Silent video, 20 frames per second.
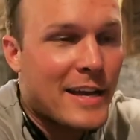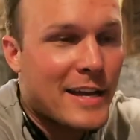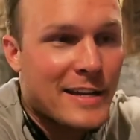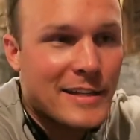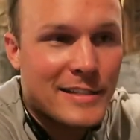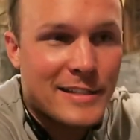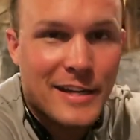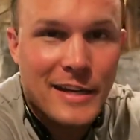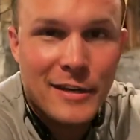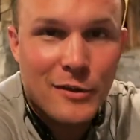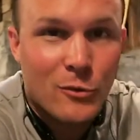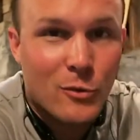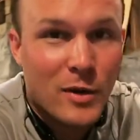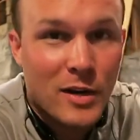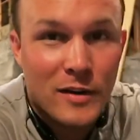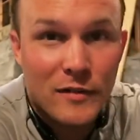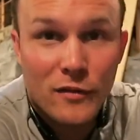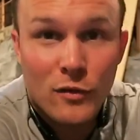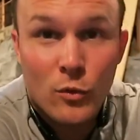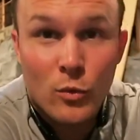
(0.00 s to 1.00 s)
he's getting
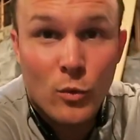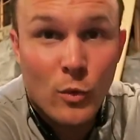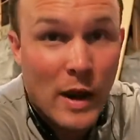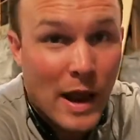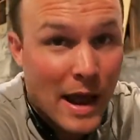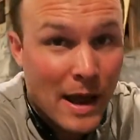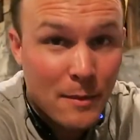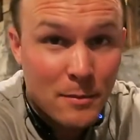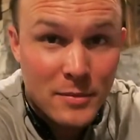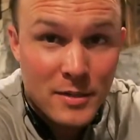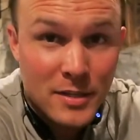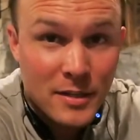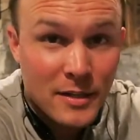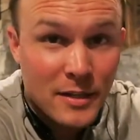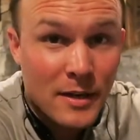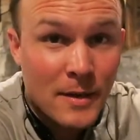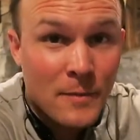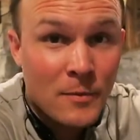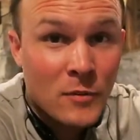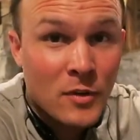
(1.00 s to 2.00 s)
rid of a wrapped
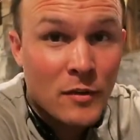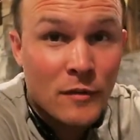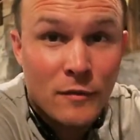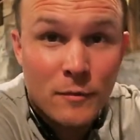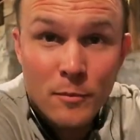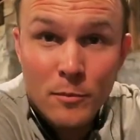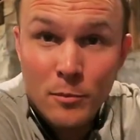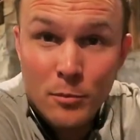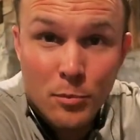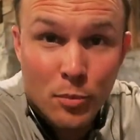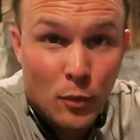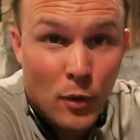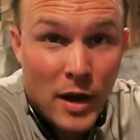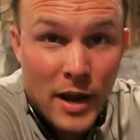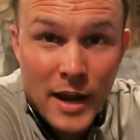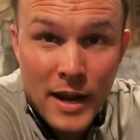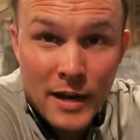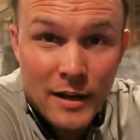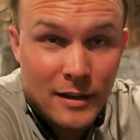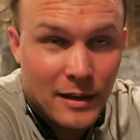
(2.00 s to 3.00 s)

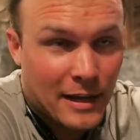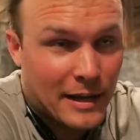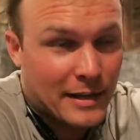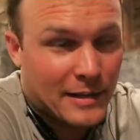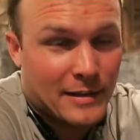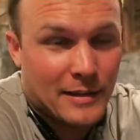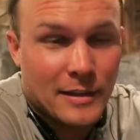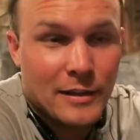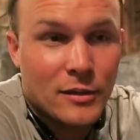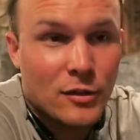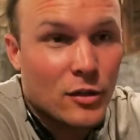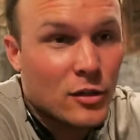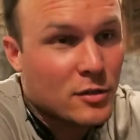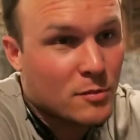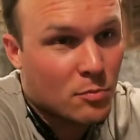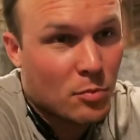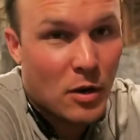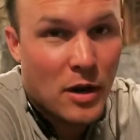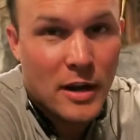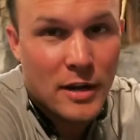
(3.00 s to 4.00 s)
brand, like it
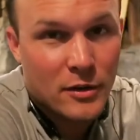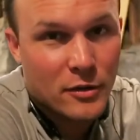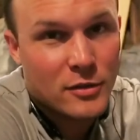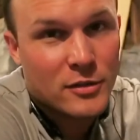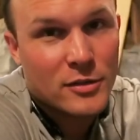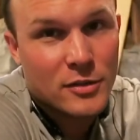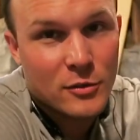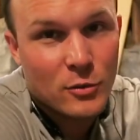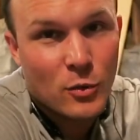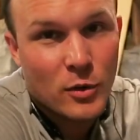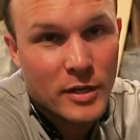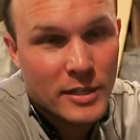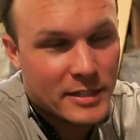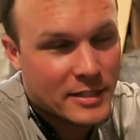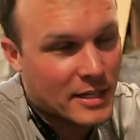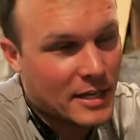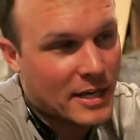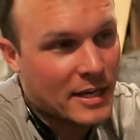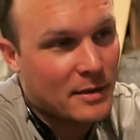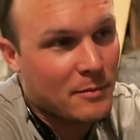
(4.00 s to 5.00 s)
looks brand new, it's a
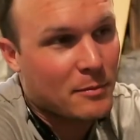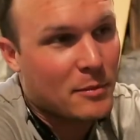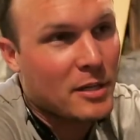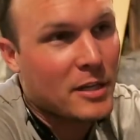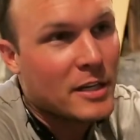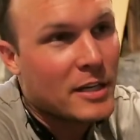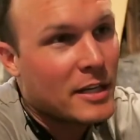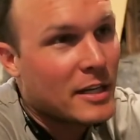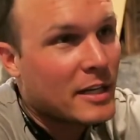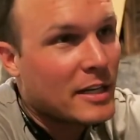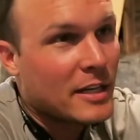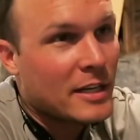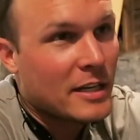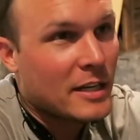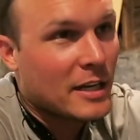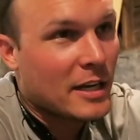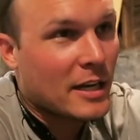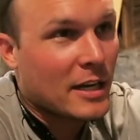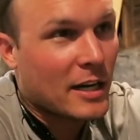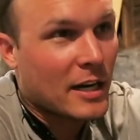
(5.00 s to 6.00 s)
2010, but
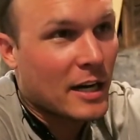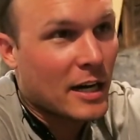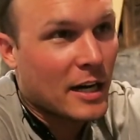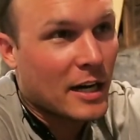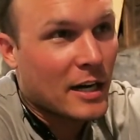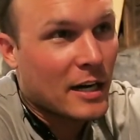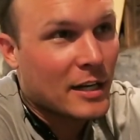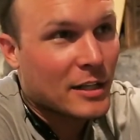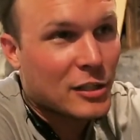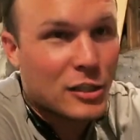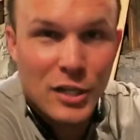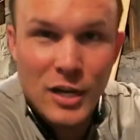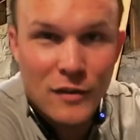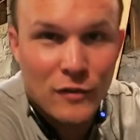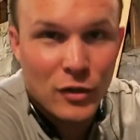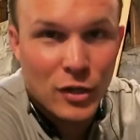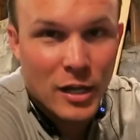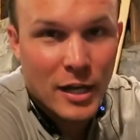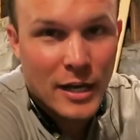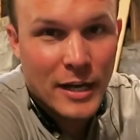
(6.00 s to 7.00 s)

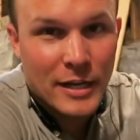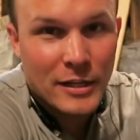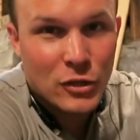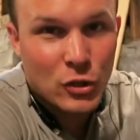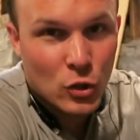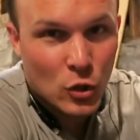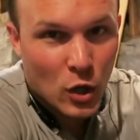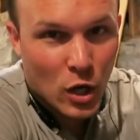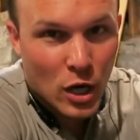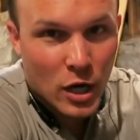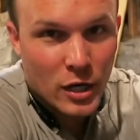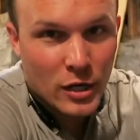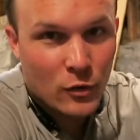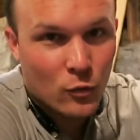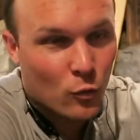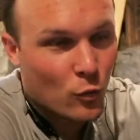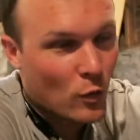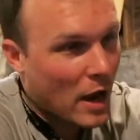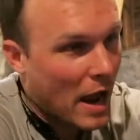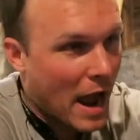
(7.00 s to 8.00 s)
Chevrolet truck
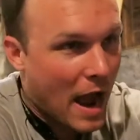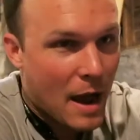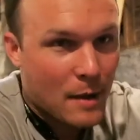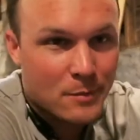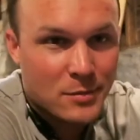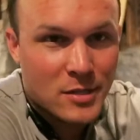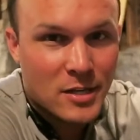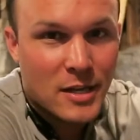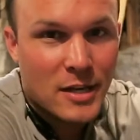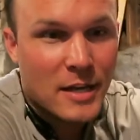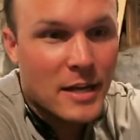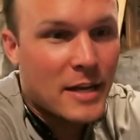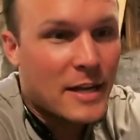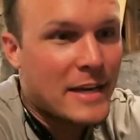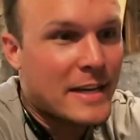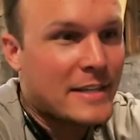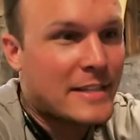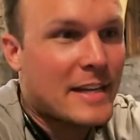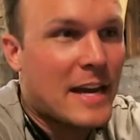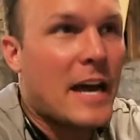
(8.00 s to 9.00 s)
wrapped.
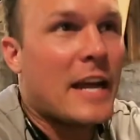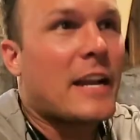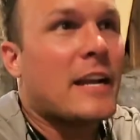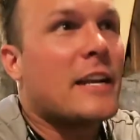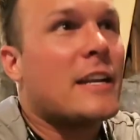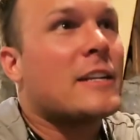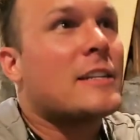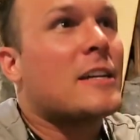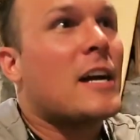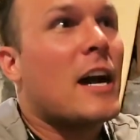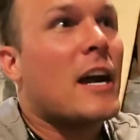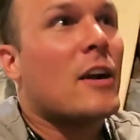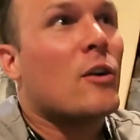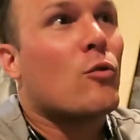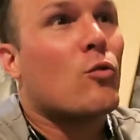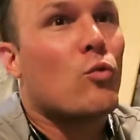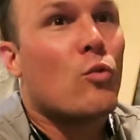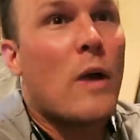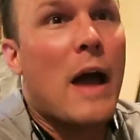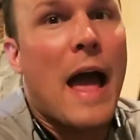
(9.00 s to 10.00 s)
He's got an entire
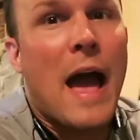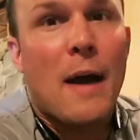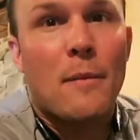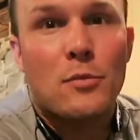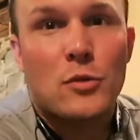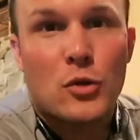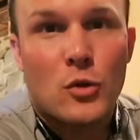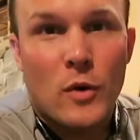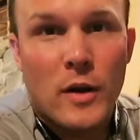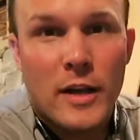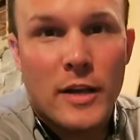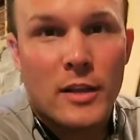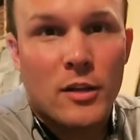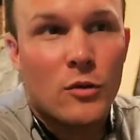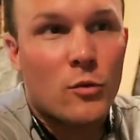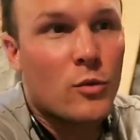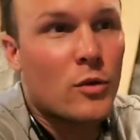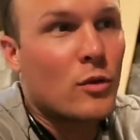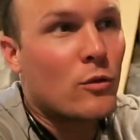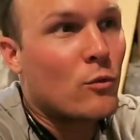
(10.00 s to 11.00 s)
wrapped
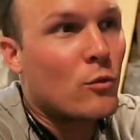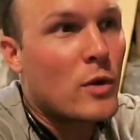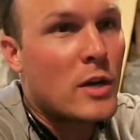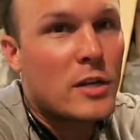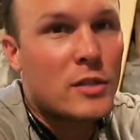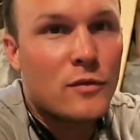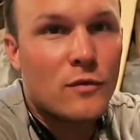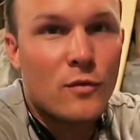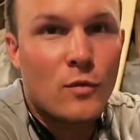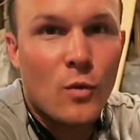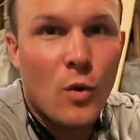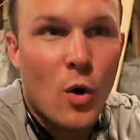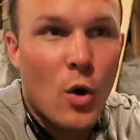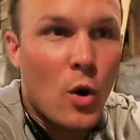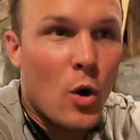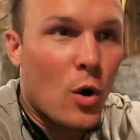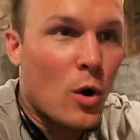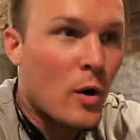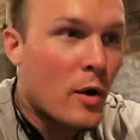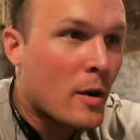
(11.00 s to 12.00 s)
trailer with a
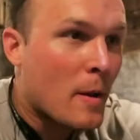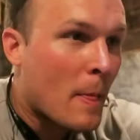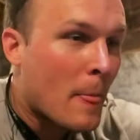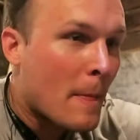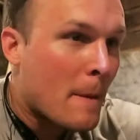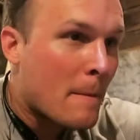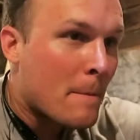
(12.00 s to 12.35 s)
reservoir and